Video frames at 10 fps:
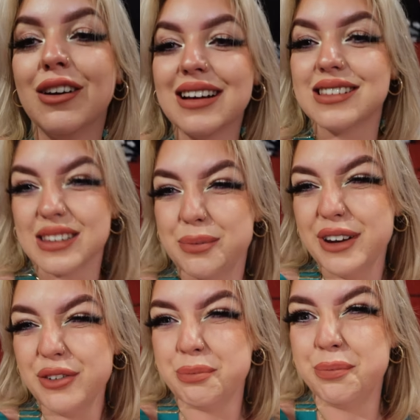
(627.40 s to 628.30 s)
Guys, it's a bit
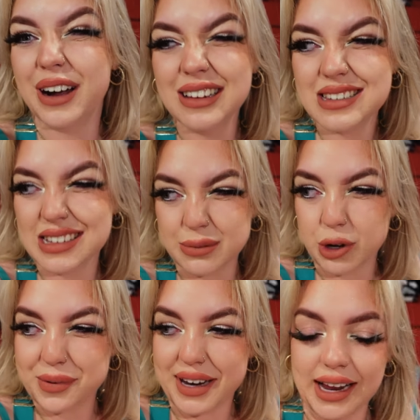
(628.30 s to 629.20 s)
of a bust at the
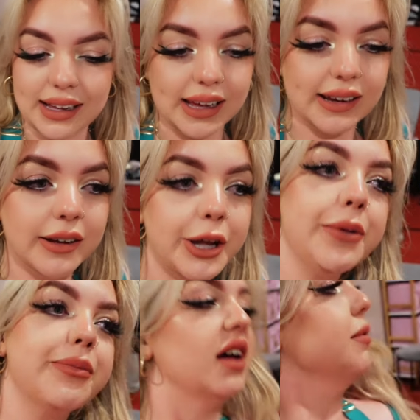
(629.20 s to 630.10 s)
moment. Hey, like,
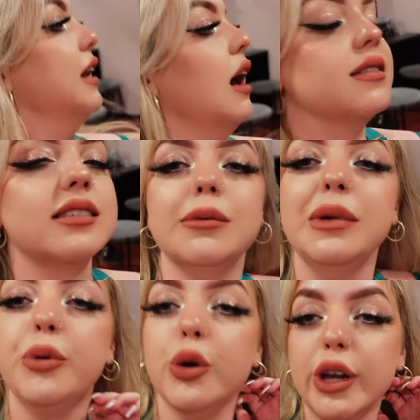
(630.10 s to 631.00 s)
I've been hustling
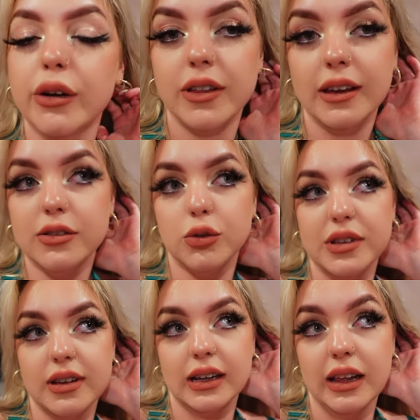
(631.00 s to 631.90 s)
me booty off. I think it's
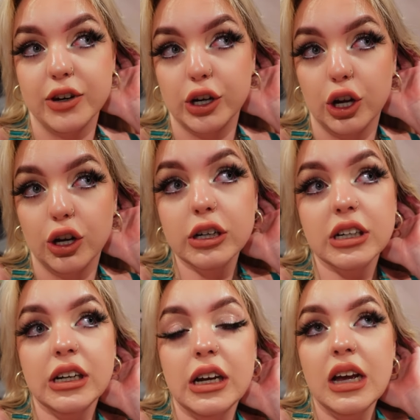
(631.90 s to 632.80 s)
almost like 11
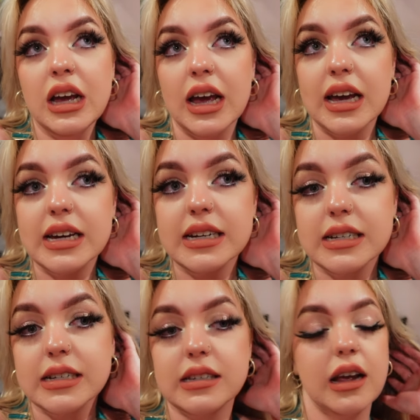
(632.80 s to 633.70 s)
o'clock.
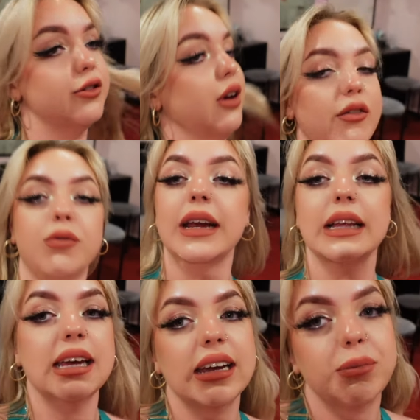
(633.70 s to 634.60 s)
And I do have a
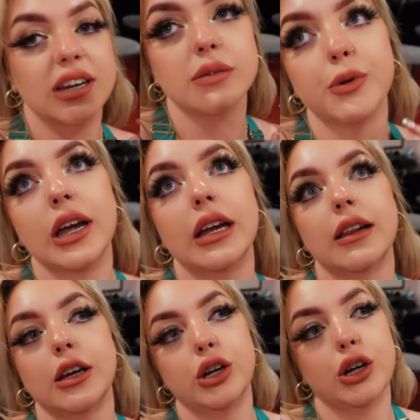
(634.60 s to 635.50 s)
regular here, but he's booking
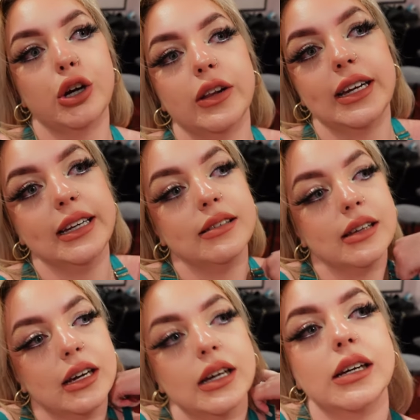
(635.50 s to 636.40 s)
another girl. And then he
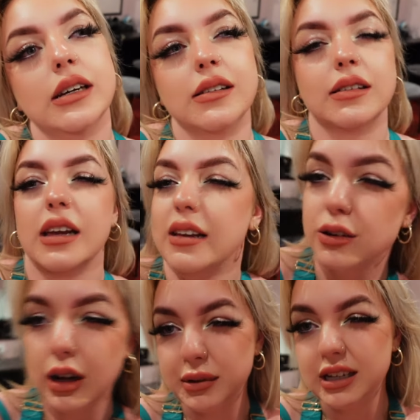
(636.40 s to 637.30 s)
said he's
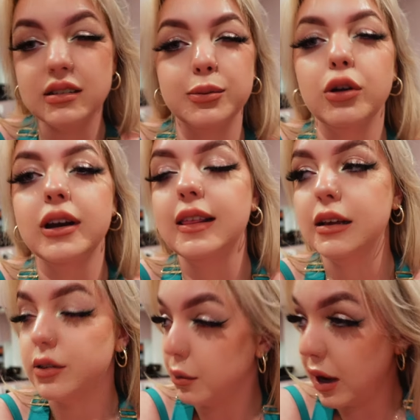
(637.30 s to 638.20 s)
not coming in tomorrow or
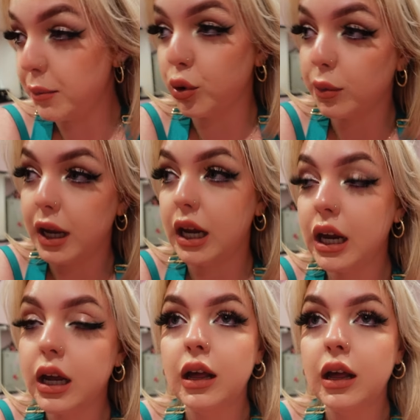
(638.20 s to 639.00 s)
anything, so he might book me.